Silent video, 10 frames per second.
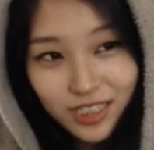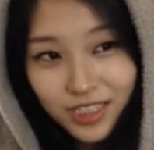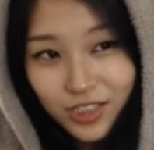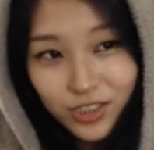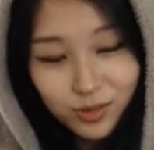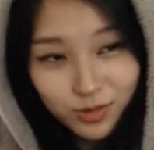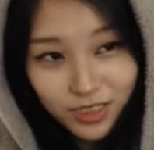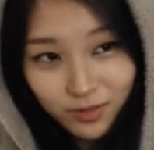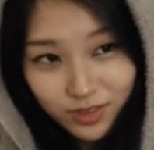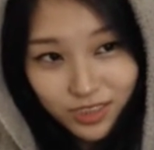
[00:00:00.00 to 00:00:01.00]
and he just would
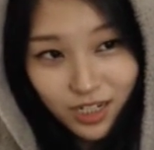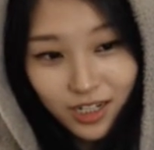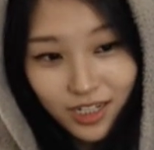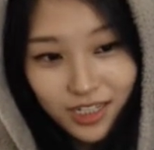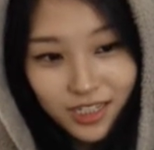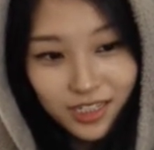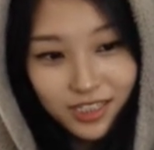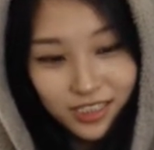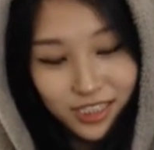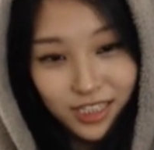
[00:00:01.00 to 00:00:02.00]
never die
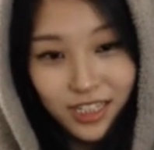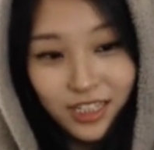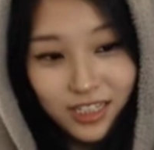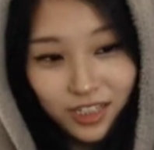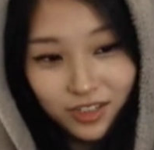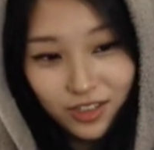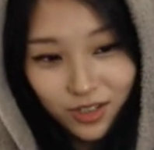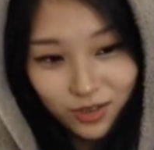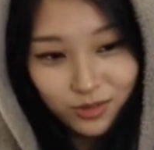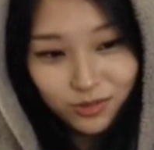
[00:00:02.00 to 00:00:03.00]
because he had like a ton of
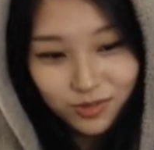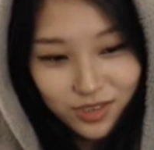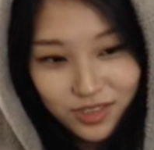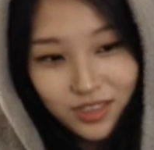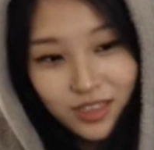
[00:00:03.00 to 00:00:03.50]
clones.